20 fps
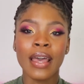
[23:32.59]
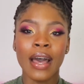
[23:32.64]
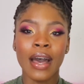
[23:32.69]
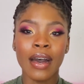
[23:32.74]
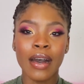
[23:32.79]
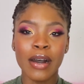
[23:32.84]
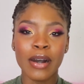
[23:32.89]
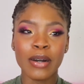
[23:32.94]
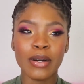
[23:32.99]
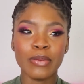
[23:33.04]

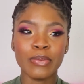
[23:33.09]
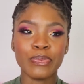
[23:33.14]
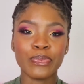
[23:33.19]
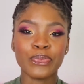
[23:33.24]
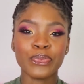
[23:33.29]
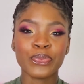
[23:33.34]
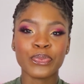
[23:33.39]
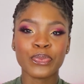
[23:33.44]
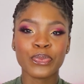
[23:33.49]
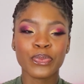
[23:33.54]

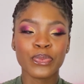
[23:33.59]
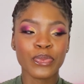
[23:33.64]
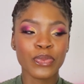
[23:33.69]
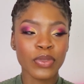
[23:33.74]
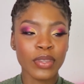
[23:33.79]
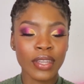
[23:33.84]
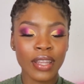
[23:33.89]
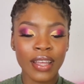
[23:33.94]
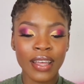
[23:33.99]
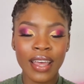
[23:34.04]

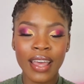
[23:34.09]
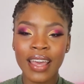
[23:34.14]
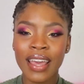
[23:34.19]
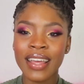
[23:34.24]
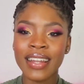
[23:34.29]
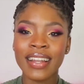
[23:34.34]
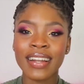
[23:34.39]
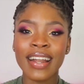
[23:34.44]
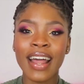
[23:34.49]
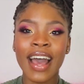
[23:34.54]

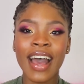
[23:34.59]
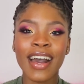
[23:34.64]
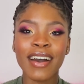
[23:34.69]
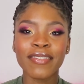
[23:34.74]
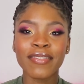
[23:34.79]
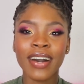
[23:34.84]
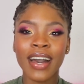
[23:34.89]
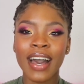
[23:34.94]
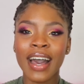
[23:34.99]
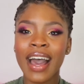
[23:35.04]
It didn't
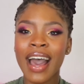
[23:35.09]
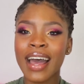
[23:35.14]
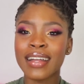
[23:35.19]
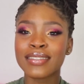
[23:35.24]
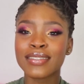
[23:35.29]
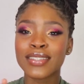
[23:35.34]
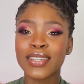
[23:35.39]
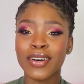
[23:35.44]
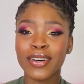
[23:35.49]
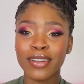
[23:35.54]
have a
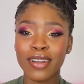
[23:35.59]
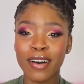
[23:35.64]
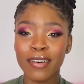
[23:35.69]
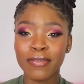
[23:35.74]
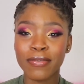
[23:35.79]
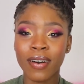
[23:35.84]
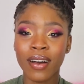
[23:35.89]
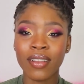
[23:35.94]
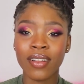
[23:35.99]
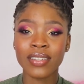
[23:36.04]
ton
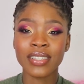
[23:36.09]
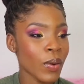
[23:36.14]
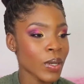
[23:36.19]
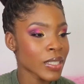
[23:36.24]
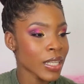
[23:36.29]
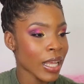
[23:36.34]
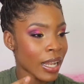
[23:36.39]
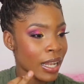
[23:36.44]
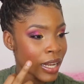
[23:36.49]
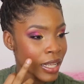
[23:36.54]
of follow. There
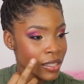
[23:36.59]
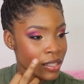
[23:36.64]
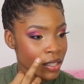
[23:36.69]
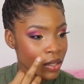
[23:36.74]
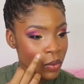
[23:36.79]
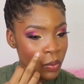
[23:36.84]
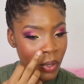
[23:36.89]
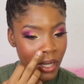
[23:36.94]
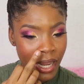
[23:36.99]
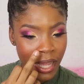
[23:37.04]
was a
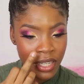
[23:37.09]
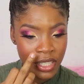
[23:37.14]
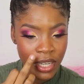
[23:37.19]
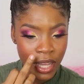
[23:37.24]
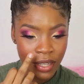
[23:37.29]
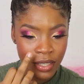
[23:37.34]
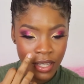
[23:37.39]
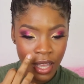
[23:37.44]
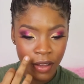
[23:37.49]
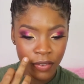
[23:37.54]
little when I
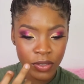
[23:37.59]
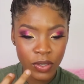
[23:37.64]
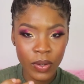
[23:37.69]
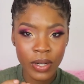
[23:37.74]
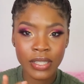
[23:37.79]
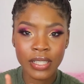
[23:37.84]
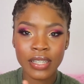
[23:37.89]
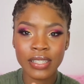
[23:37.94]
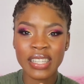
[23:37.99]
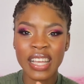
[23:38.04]
checked
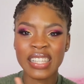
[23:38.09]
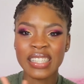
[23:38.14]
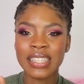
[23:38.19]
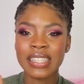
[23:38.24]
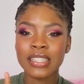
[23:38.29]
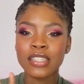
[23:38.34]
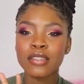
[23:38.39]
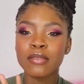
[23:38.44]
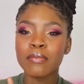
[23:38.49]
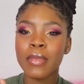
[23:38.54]
afterwards. There's a
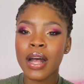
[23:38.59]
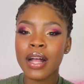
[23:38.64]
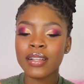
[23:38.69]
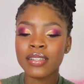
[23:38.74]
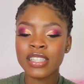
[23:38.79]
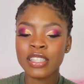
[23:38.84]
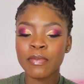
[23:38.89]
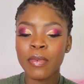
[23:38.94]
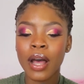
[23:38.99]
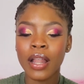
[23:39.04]

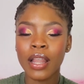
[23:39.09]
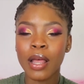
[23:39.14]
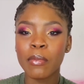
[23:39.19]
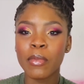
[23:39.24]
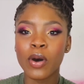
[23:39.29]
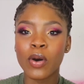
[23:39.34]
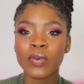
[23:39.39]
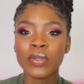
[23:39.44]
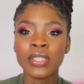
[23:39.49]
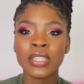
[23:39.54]
small
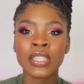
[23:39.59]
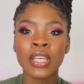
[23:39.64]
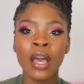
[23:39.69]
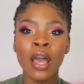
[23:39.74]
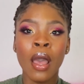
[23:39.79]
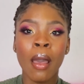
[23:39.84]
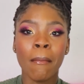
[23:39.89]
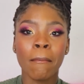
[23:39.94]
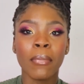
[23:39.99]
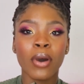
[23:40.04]
amount,
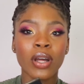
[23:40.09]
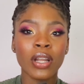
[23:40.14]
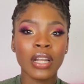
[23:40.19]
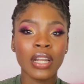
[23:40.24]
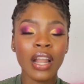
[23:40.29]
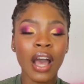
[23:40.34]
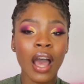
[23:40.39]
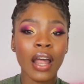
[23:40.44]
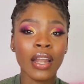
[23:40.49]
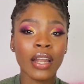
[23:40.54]
but
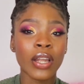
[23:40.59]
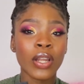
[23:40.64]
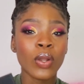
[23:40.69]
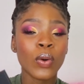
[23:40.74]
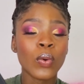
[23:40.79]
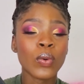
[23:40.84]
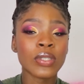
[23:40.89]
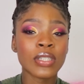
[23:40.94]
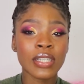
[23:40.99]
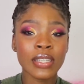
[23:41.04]
not
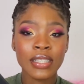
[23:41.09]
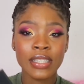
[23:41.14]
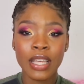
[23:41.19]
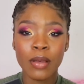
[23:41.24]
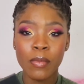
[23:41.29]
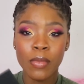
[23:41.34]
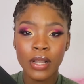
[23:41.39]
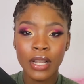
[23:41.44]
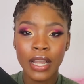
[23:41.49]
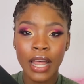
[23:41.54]

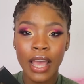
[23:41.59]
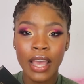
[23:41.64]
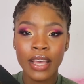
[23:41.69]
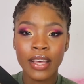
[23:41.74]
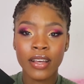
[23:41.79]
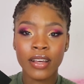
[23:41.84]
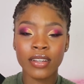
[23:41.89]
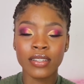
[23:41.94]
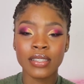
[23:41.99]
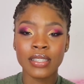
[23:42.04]
noticeable
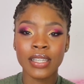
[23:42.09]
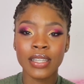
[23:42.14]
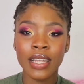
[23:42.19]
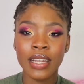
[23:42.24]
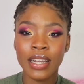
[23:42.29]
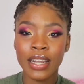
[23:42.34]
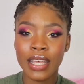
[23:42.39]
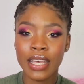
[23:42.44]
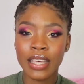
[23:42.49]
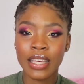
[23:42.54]
like to the
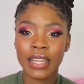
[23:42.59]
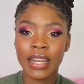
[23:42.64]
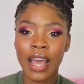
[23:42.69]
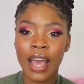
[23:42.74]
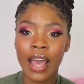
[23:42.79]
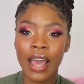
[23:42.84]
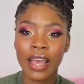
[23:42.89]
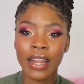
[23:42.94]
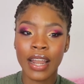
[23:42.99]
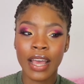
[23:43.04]
naked
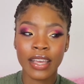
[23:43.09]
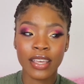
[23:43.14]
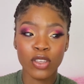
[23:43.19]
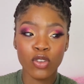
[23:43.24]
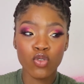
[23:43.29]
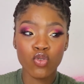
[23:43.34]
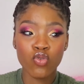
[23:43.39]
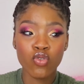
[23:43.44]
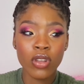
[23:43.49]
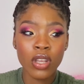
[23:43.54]
eye. Like
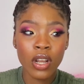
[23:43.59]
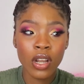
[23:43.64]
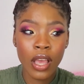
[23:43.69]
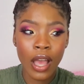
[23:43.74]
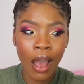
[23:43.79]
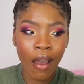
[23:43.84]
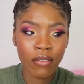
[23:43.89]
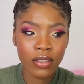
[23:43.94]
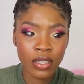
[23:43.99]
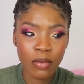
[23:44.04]
you really
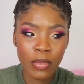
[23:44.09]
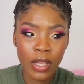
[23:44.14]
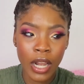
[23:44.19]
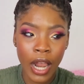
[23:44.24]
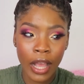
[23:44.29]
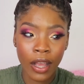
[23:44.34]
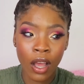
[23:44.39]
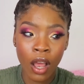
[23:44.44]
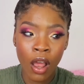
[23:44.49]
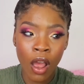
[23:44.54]
have to be
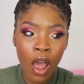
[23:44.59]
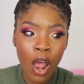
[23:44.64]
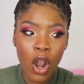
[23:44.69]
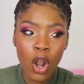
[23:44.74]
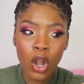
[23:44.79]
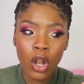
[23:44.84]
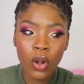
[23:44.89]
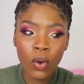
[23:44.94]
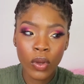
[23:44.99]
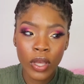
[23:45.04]
like
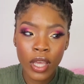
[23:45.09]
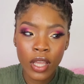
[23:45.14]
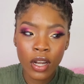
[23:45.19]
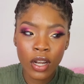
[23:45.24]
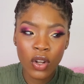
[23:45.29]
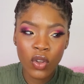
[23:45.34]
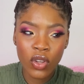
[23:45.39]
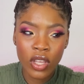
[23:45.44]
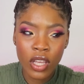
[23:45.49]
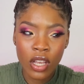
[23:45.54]

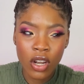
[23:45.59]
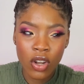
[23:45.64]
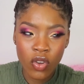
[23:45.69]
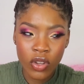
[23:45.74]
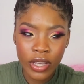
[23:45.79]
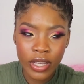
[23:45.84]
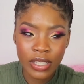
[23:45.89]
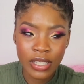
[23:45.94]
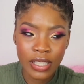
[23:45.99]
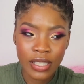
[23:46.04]
looking
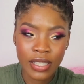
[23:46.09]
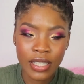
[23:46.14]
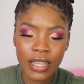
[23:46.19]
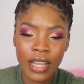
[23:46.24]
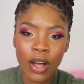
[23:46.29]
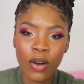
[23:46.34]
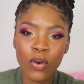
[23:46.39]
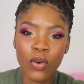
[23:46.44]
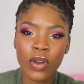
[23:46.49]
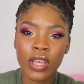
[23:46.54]
to see
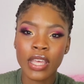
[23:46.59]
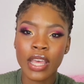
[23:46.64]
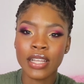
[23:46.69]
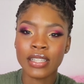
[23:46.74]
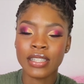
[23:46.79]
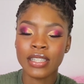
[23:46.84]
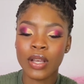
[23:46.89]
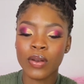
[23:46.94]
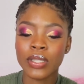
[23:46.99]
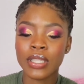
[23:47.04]
that, oh
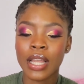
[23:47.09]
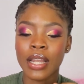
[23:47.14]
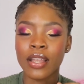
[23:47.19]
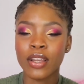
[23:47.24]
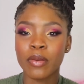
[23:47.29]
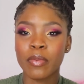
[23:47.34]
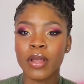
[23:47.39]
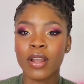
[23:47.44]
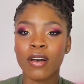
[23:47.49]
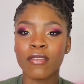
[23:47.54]
yes, there was a
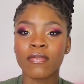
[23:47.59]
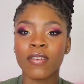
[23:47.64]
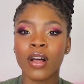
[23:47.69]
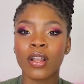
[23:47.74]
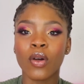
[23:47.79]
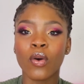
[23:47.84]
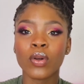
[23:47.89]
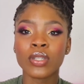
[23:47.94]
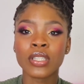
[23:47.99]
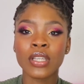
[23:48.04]
little bit of
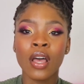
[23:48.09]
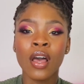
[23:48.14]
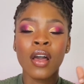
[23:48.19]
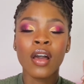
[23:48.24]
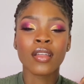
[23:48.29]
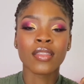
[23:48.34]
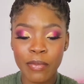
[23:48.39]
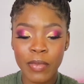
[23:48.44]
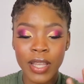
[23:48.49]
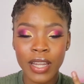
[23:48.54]
fallout.
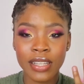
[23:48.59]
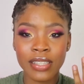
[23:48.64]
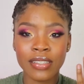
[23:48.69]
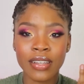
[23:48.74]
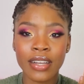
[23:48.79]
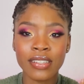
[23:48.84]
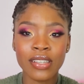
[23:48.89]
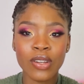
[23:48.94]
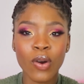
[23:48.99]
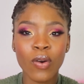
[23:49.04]
I mean, it
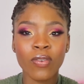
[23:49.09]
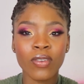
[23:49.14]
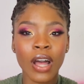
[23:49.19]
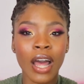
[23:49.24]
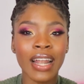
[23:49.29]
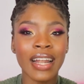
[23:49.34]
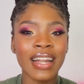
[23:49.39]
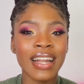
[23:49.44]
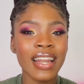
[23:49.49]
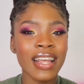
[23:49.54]
started off
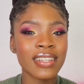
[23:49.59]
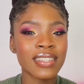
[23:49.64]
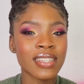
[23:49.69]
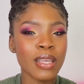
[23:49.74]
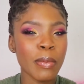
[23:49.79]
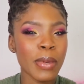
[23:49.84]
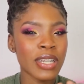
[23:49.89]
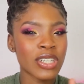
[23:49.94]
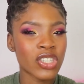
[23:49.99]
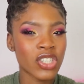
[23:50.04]
a
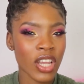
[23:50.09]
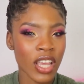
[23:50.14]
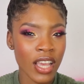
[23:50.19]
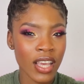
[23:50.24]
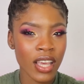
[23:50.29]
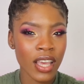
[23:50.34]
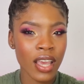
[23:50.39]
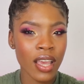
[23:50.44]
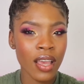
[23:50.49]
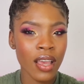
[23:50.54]
little bit
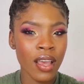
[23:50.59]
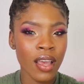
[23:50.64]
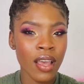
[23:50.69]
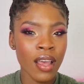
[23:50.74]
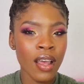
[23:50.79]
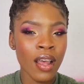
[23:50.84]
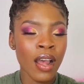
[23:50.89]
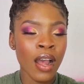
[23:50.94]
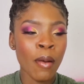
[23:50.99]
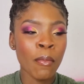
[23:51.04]
shaky,
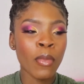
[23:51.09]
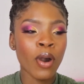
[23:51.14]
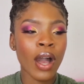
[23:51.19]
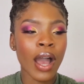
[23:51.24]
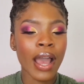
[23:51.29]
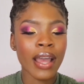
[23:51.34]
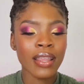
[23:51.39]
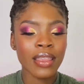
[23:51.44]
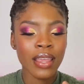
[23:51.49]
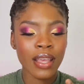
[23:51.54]
but
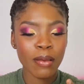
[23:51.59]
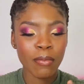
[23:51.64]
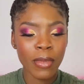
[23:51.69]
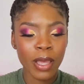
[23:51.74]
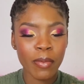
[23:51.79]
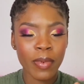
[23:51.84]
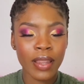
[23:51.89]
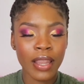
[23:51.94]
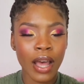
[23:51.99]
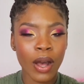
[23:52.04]
I think
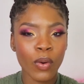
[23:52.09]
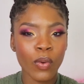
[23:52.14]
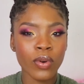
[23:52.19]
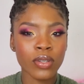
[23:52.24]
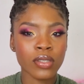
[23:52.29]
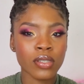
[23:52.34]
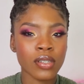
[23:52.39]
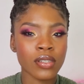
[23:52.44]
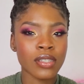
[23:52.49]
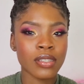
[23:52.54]
maybe that
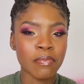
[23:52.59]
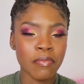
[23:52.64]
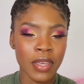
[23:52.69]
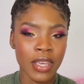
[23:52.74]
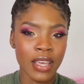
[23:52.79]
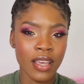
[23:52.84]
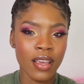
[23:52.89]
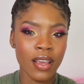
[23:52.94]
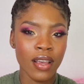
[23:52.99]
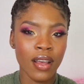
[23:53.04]
was just
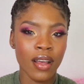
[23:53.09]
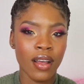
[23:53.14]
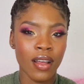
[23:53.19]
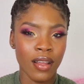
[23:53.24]
me.